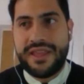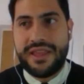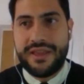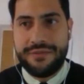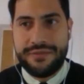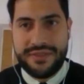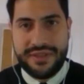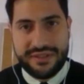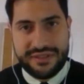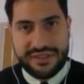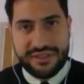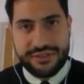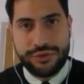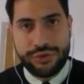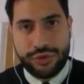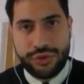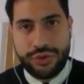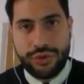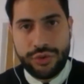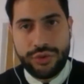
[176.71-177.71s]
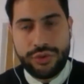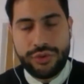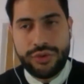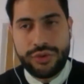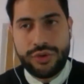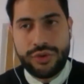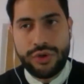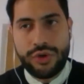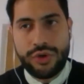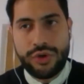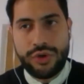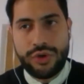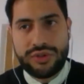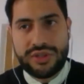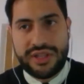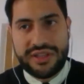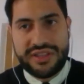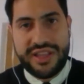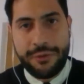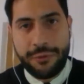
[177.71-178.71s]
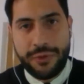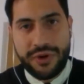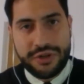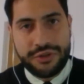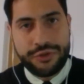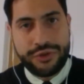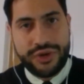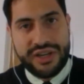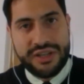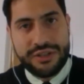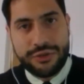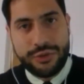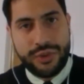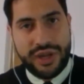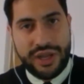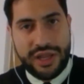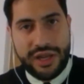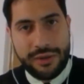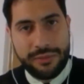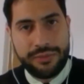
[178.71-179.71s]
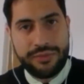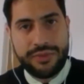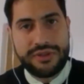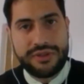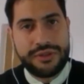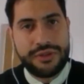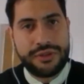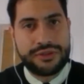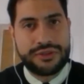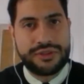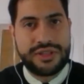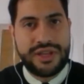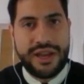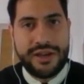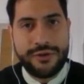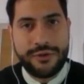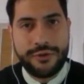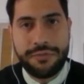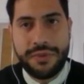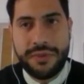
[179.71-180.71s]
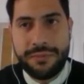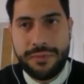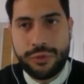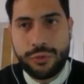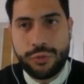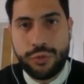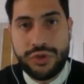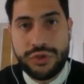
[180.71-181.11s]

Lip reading: if this is true, that they were trying to help those kind of people